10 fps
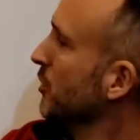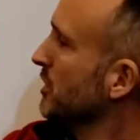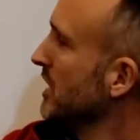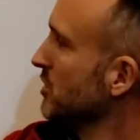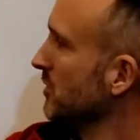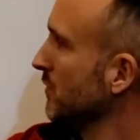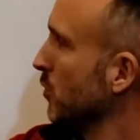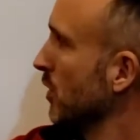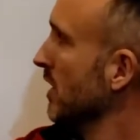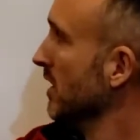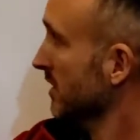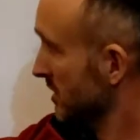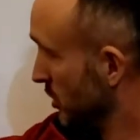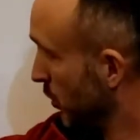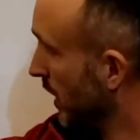notation for
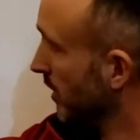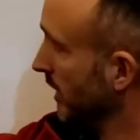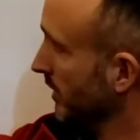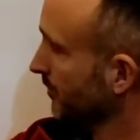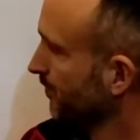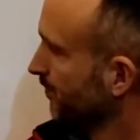squaring